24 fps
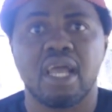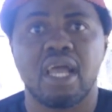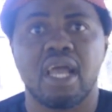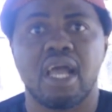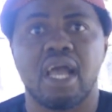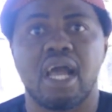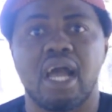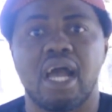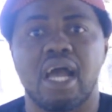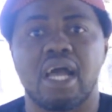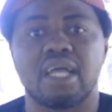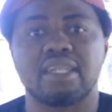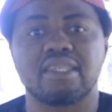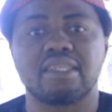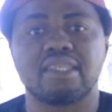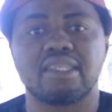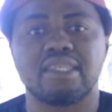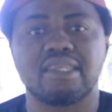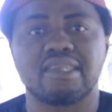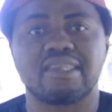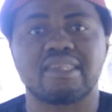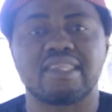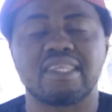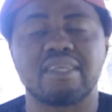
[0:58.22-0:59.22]
and
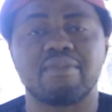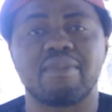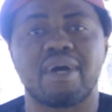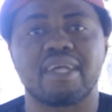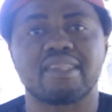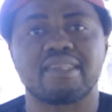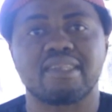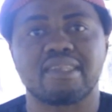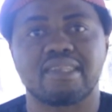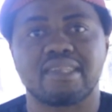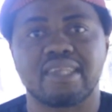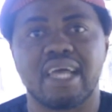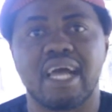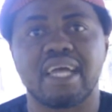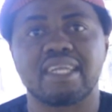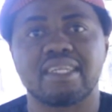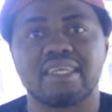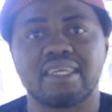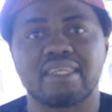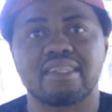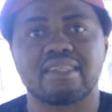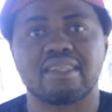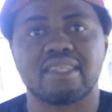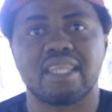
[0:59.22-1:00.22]
this team has
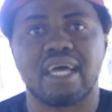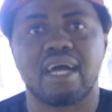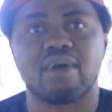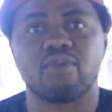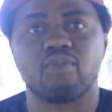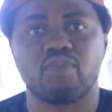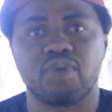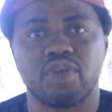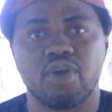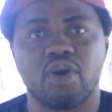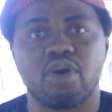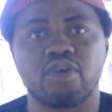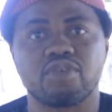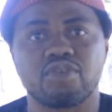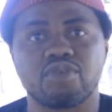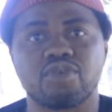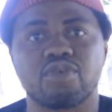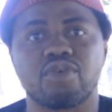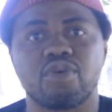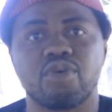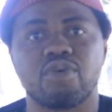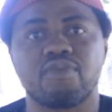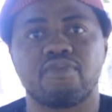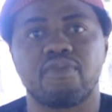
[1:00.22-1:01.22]
decided that we
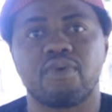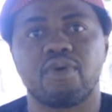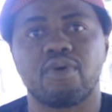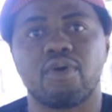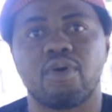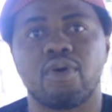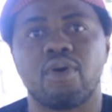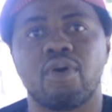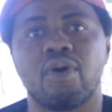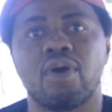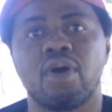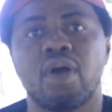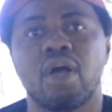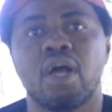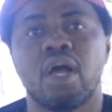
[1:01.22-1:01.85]
also go for